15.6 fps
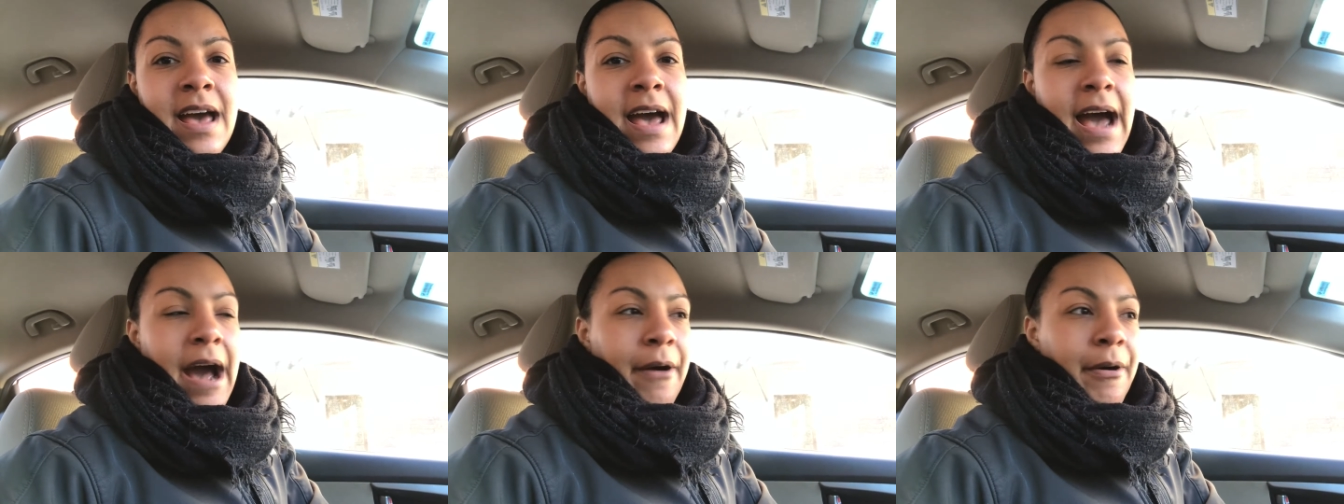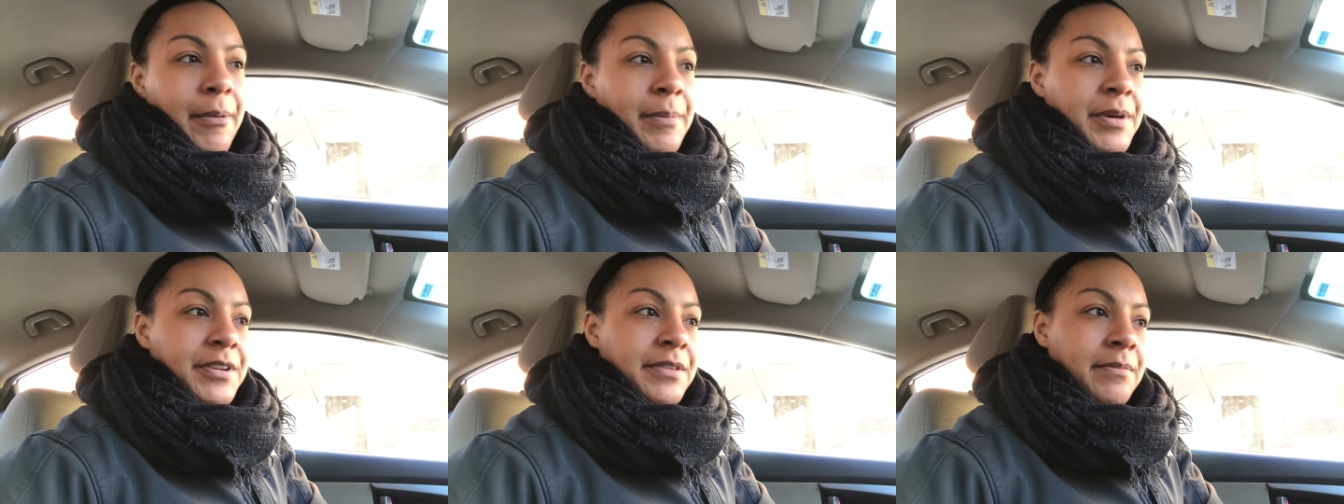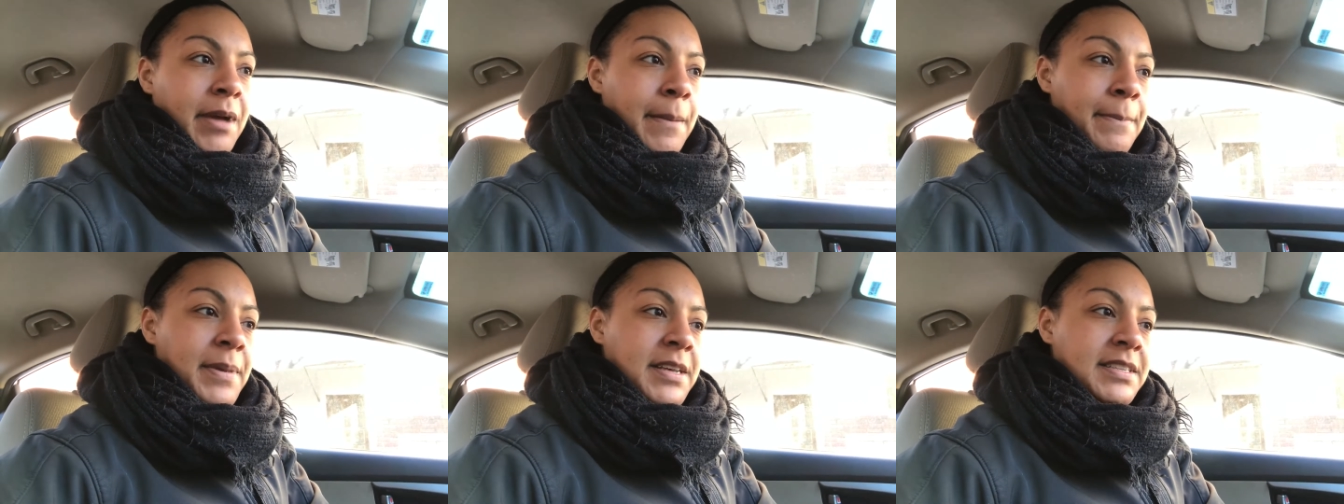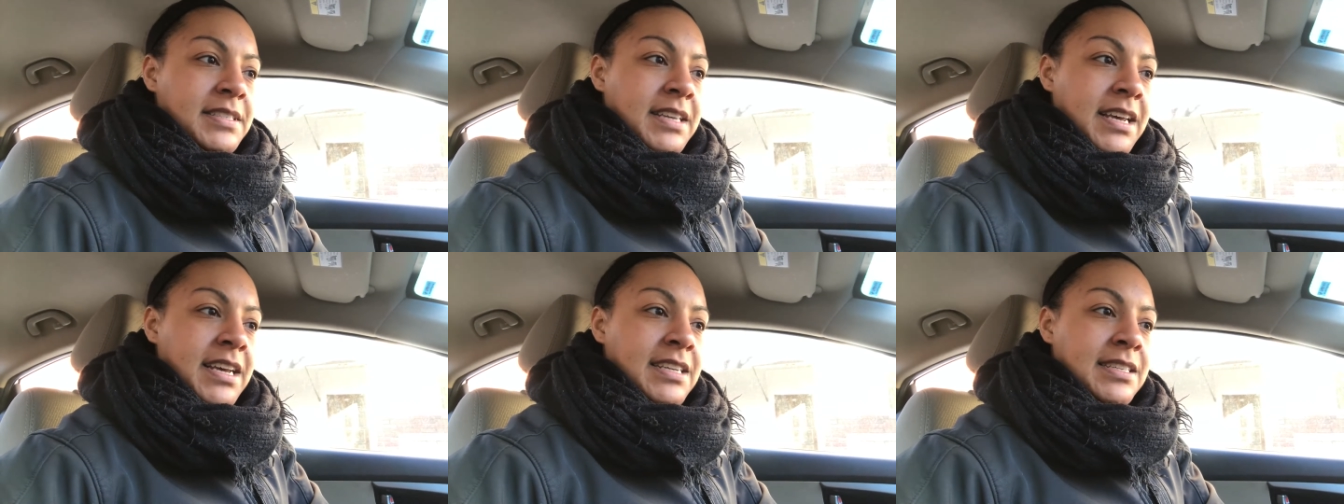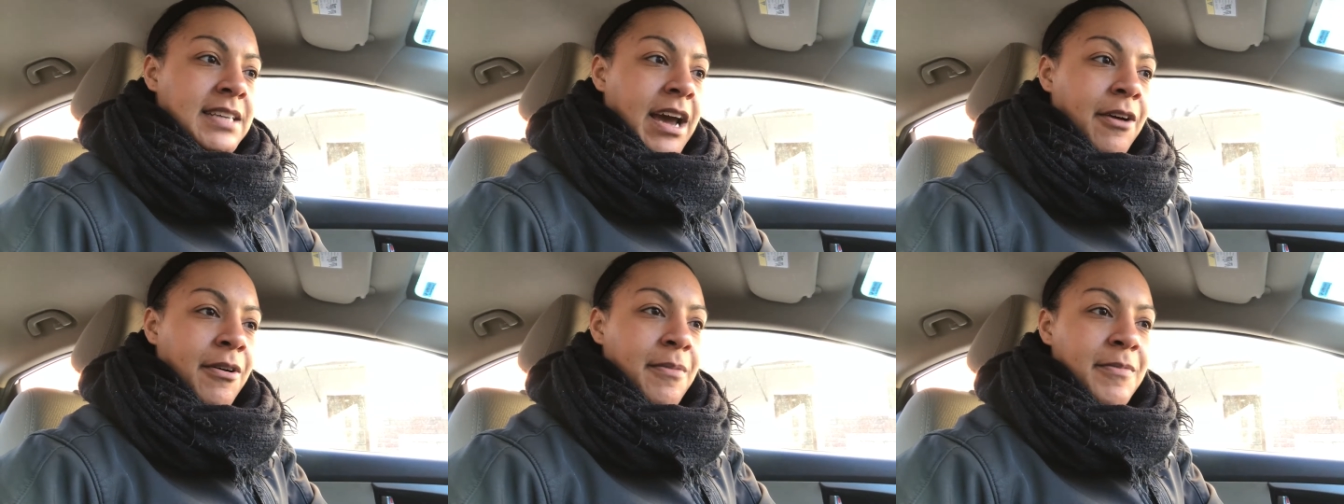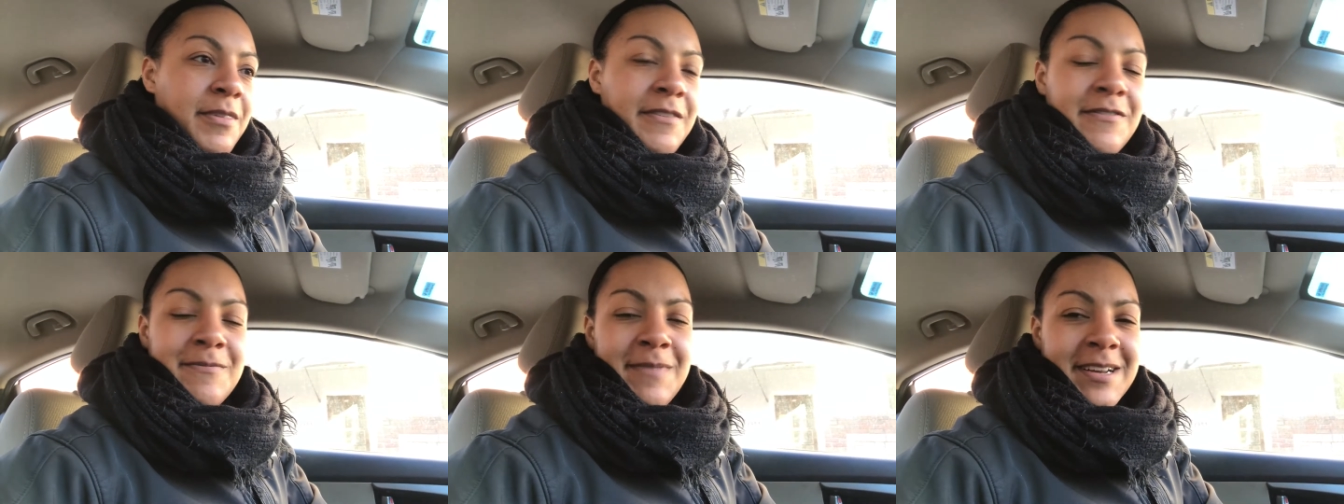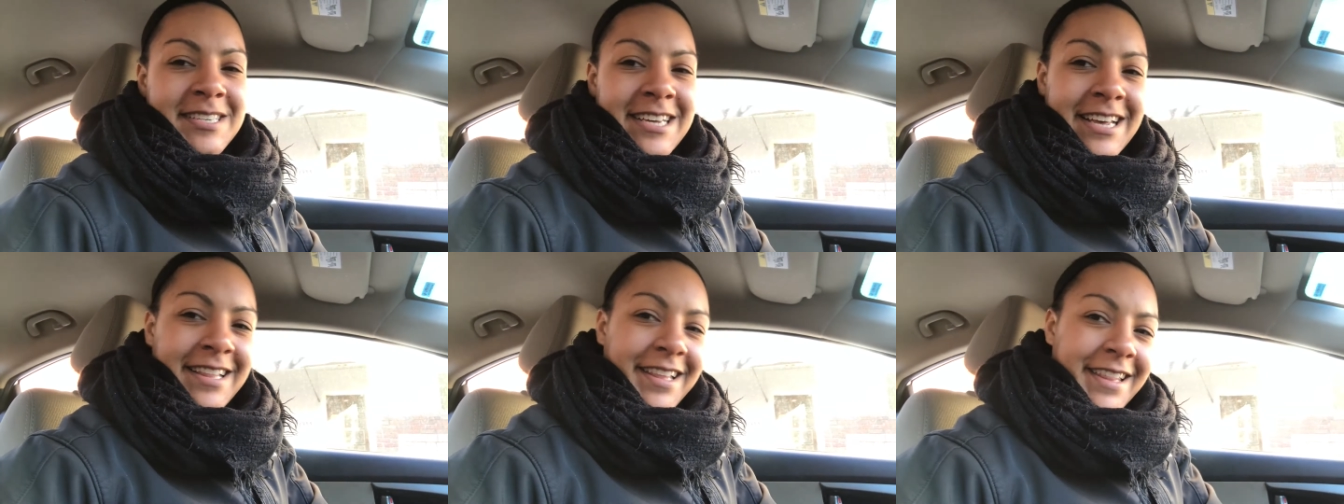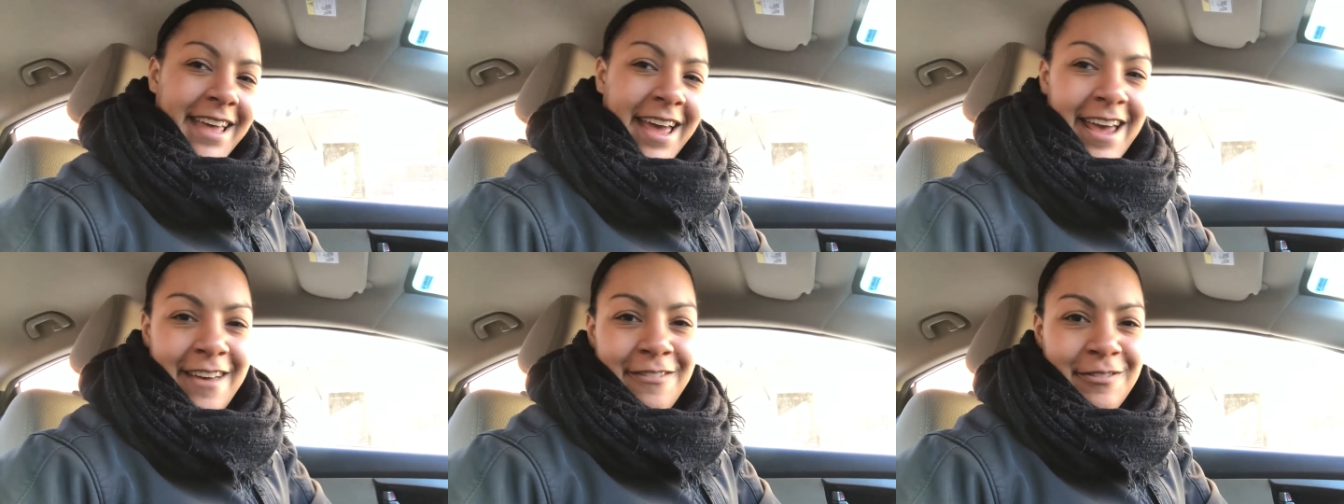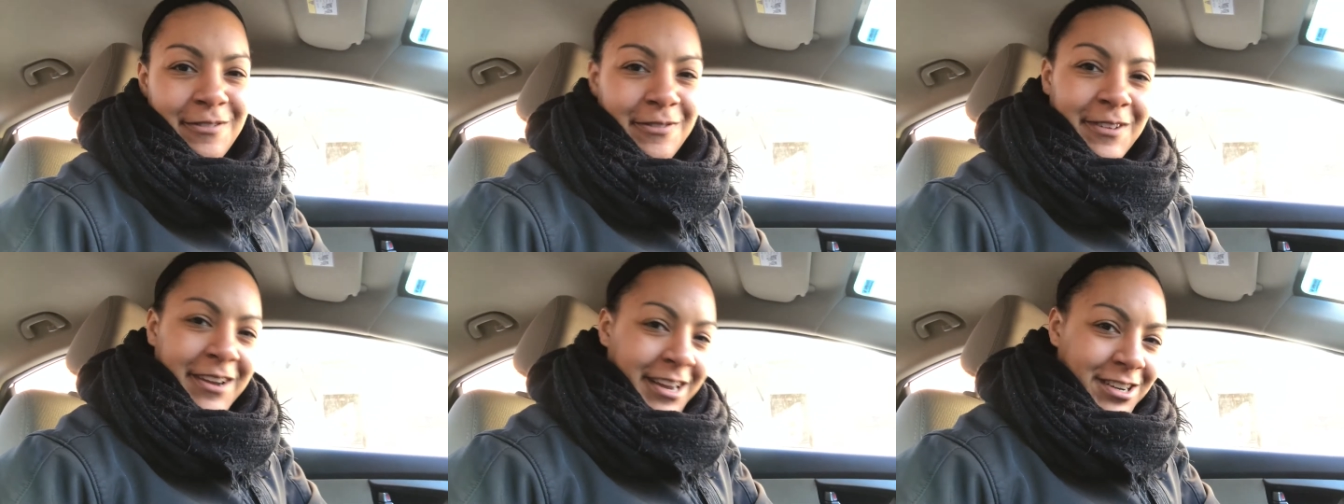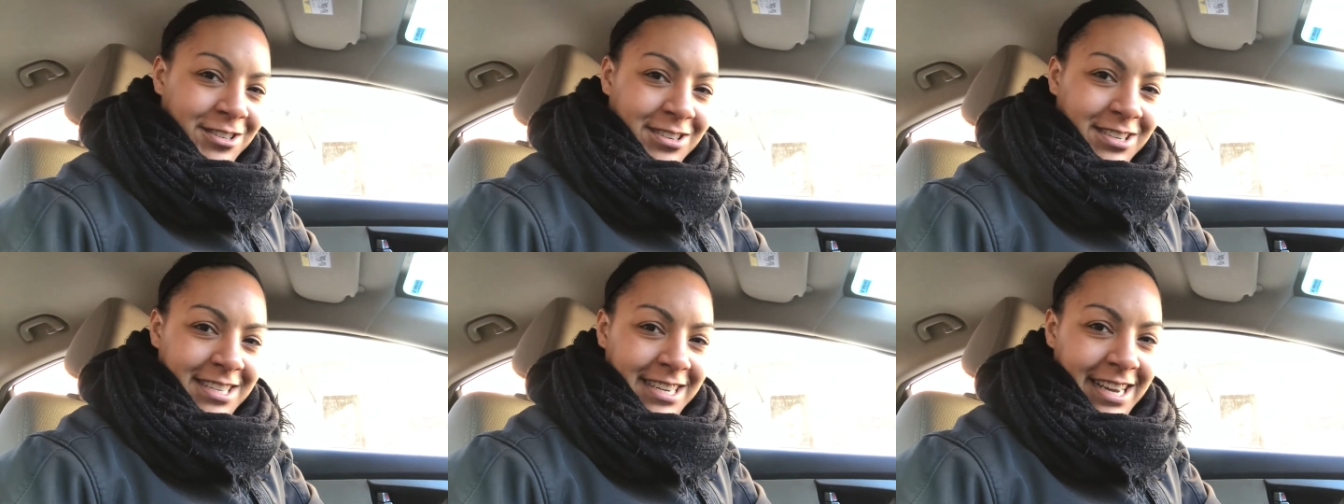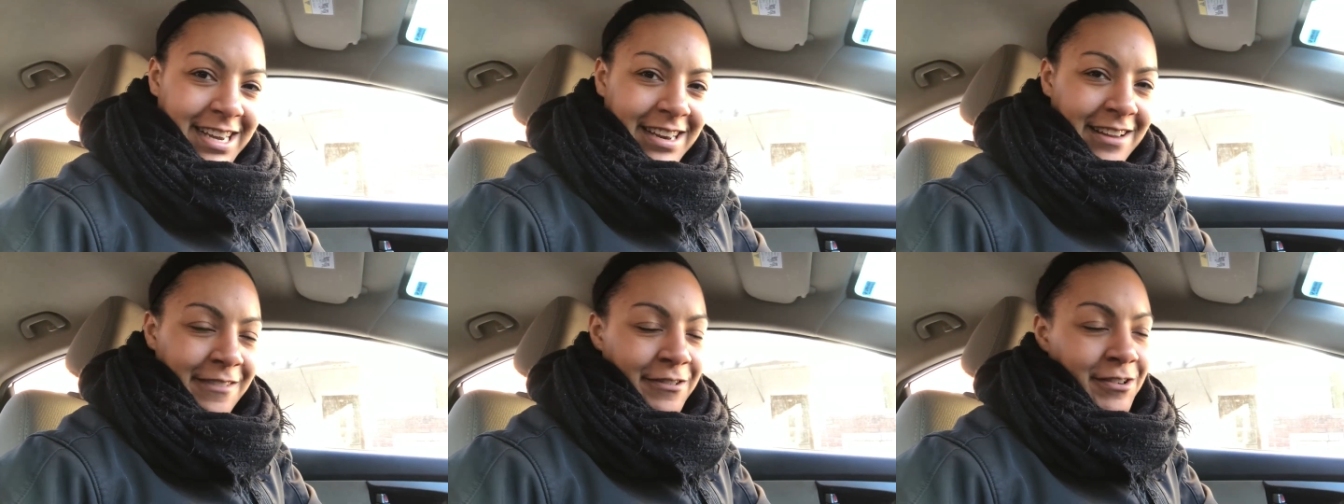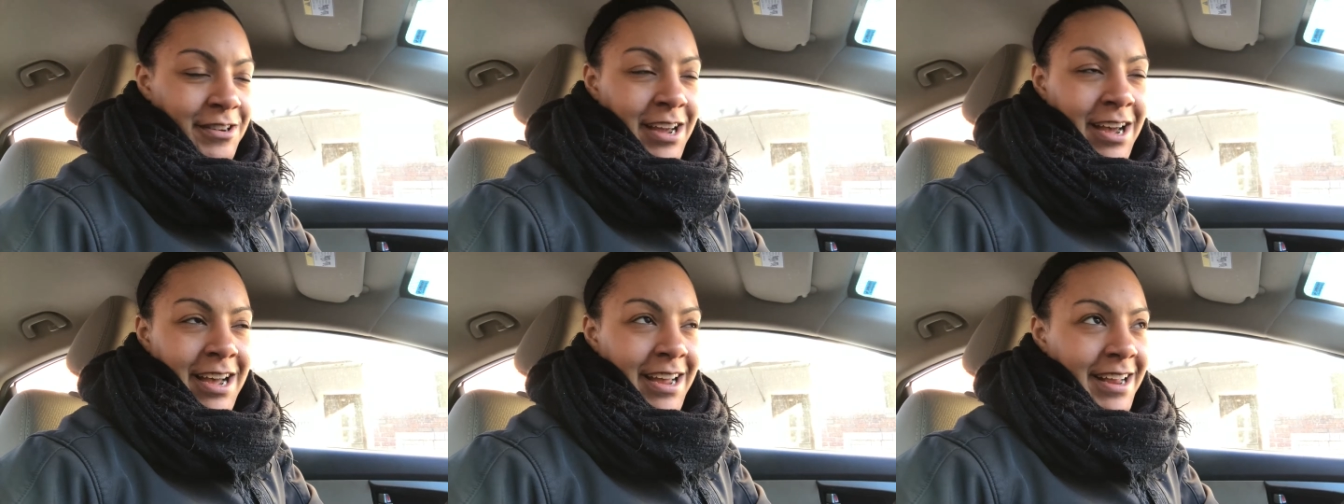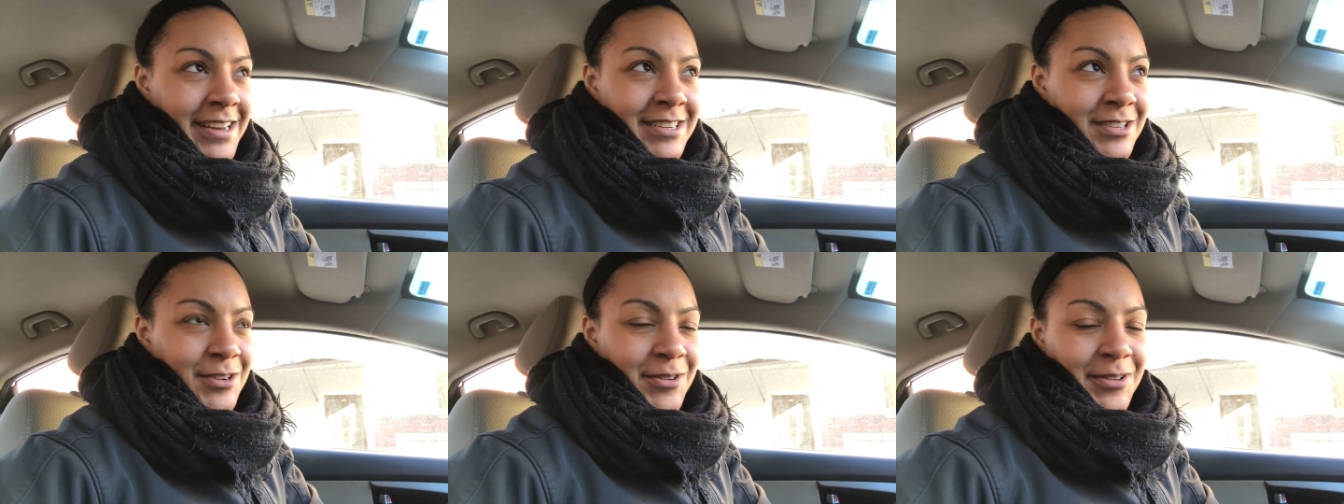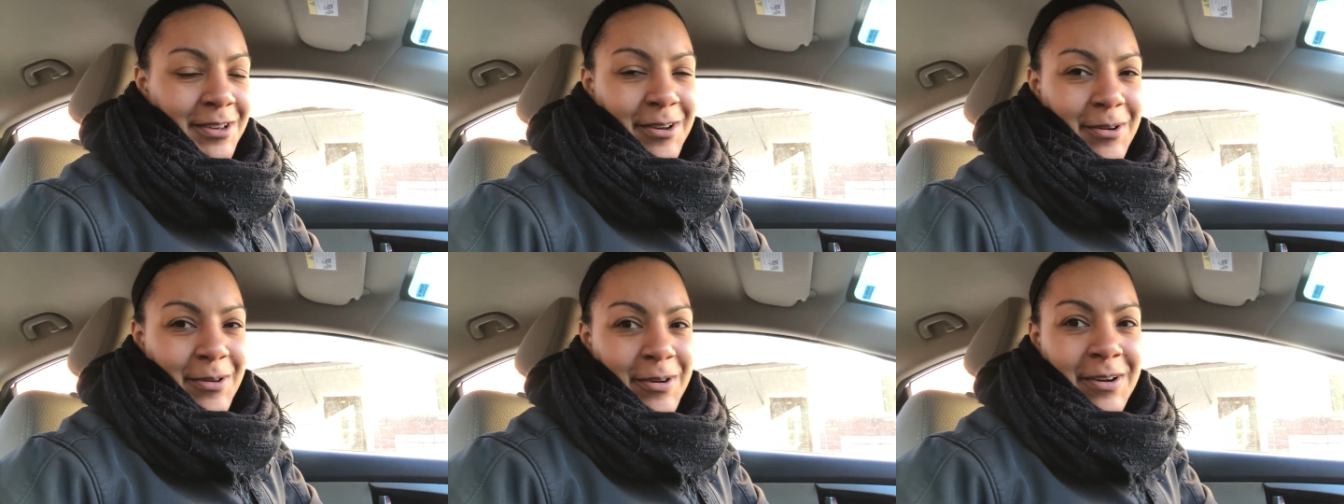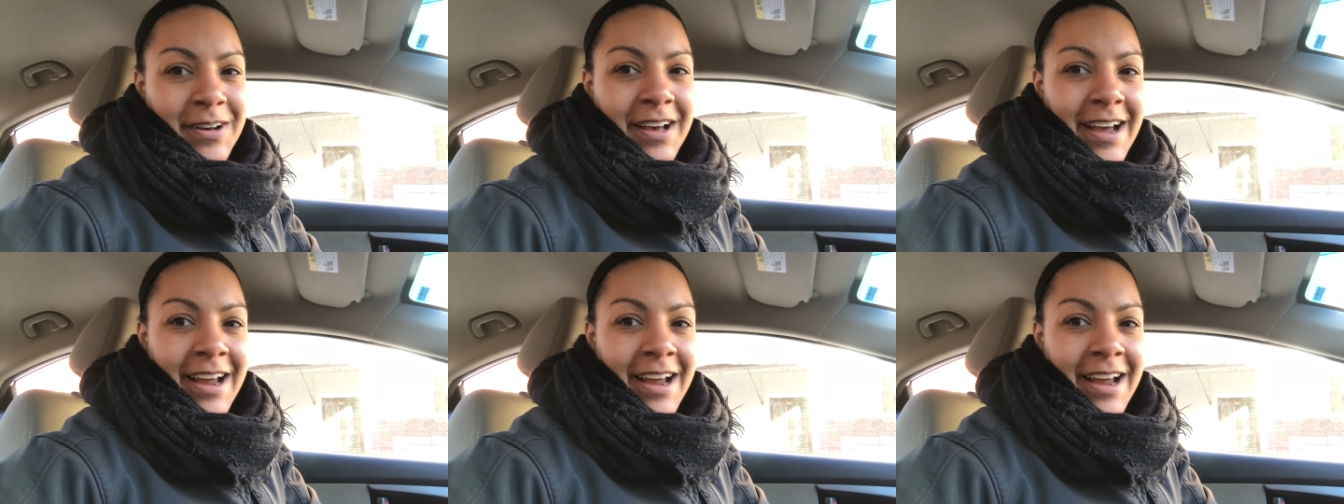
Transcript: how I'm building my business, how I'm living my daily life. If you're interested, if you're not, it's totally cool.